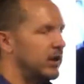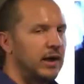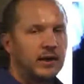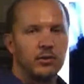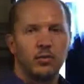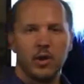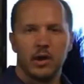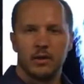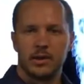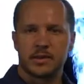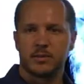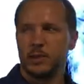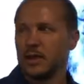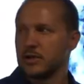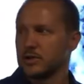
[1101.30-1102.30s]
a lot of
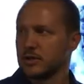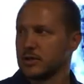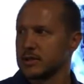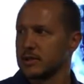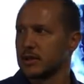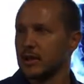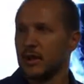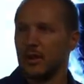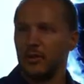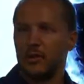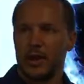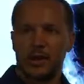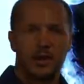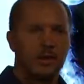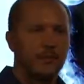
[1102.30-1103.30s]
wellness patients
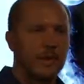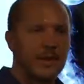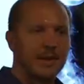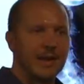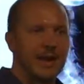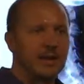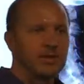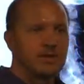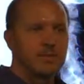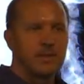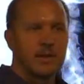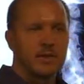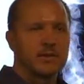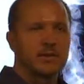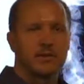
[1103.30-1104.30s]
that come in not just
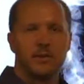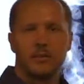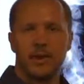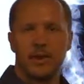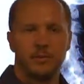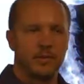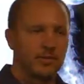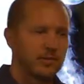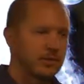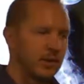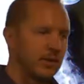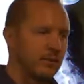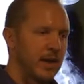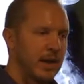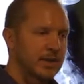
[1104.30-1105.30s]
because they're in pain, but they're trying
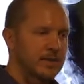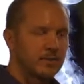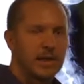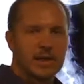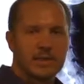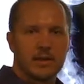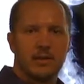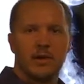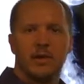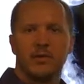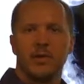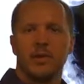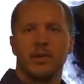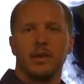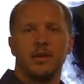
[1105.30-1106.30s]
to maximize how
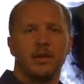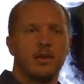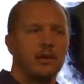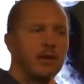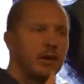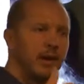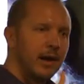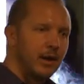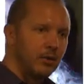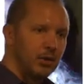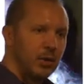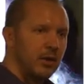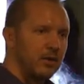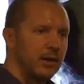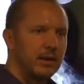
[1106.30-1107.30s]
healthy they are, how
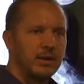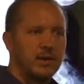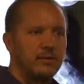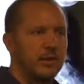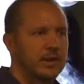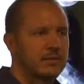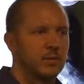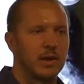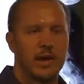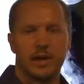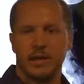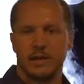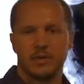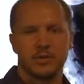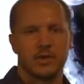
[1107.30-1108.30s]
long they live. That's why I
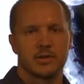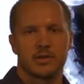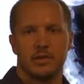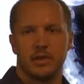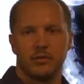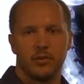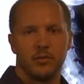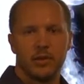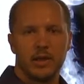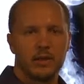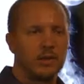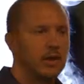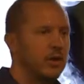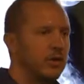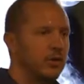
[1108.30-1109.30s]
get adjusted every week.
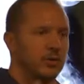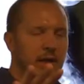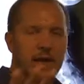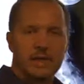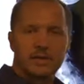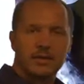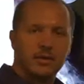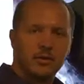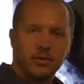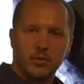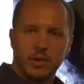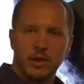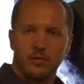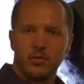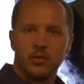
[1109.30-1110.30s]
You guys can do
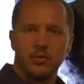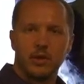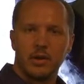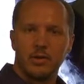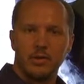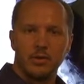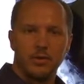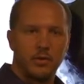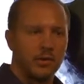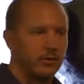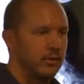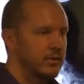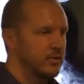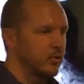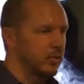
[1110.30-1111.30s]
whatever you want to do,
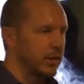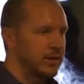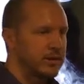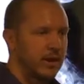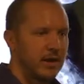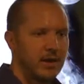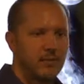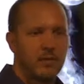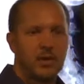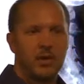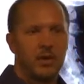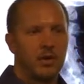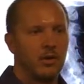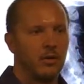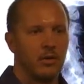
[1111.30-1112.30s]
whether it's one time
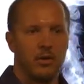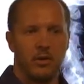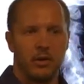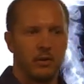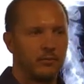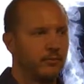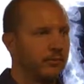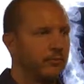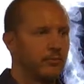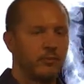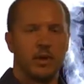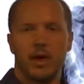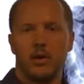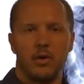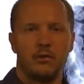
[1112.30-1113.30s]
or
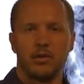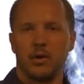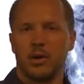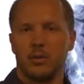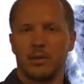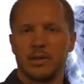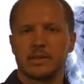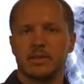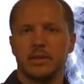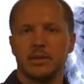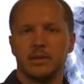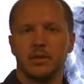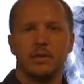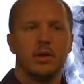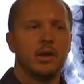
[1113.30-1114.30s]
however long we see
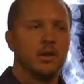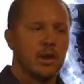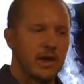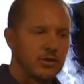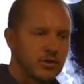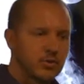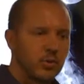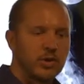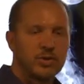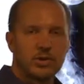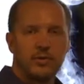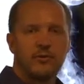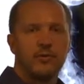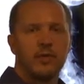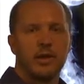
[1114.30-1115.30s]
you. I just want you
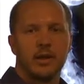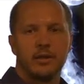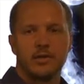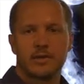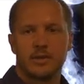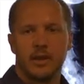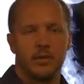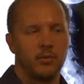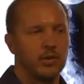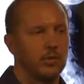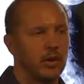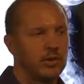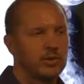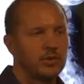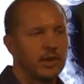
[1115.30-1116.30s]
to fully understand. We
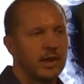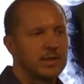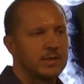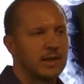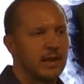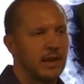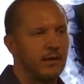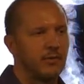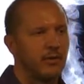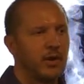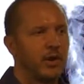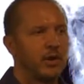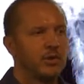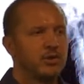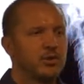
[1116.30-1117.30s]
want you guys to have
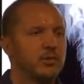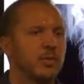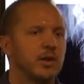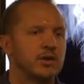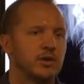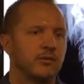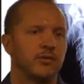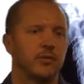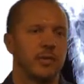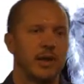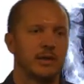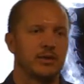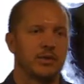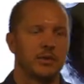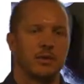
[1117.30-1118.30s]
too much
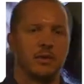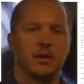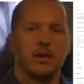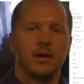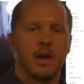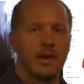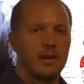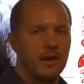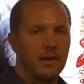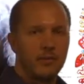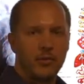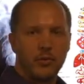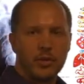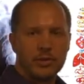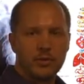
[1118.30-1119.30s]
information and never
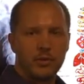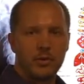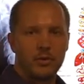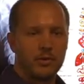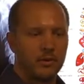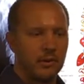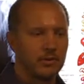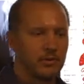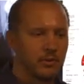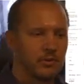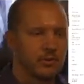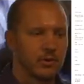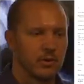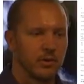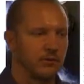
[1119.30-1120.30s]
return than too
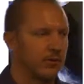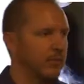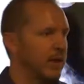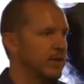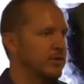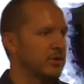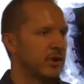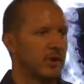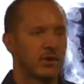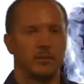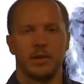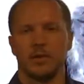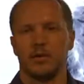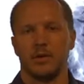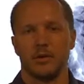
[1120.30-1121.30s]
little information and come
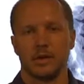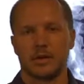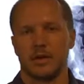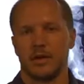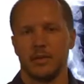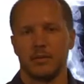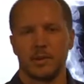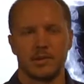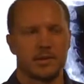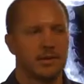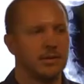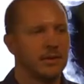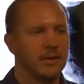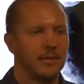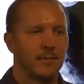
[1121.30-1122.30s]
in here all the time, because
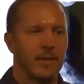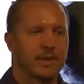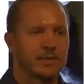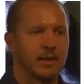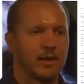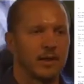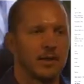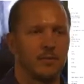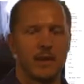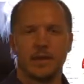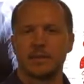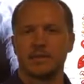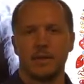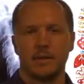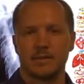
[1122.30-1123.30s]
it's not going to make
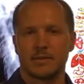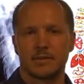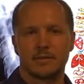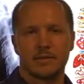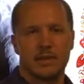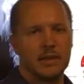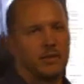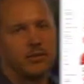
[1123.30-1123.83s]
sense to